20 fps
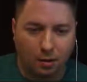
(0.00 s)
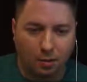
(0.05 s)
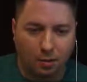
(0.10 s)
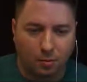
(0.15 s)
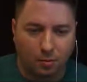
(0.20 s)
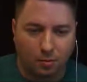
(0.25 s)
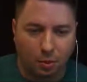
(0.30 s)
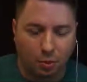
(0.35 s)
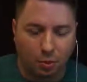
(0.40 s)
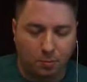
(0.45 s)

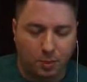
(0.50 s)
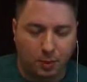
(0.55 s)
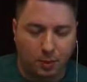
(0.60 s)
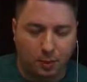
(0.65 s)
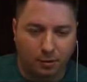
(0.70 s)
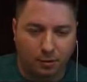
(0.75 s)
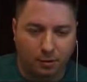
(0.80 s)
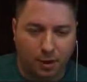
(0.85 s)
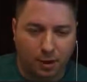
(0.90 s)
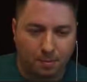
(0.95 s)
bone meal
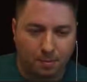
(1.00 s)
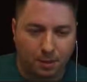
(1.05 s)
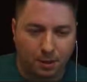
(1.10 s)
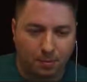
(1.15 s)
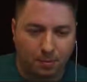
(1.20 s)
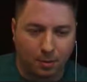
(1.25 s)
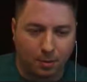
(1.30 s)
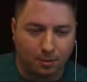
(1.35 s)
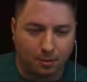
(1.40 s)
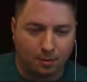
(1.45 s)
on top, and
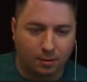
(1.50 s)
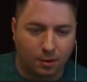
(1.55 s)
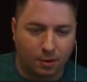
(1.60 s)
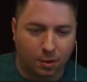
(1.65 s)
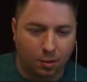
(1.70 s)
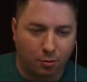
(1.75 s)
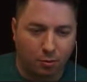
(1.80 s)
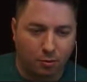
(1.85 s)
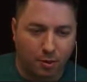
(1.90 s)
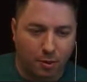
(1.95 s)
it makes a
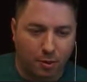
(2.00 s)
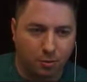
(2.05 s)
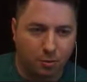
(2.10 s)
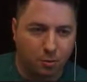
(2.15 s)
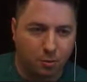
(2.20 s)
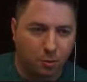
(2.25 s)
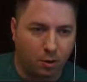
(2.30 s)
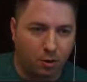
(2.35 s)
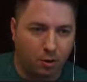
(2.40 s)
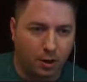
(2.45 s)
3x3
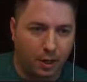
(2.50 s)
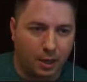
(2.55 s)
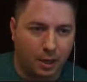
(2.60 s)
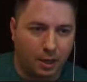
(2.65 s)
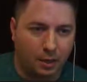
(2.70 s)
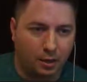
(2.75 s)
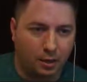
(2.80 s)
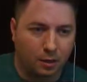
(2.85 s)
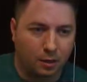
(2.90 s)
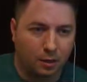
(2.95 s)
watering can.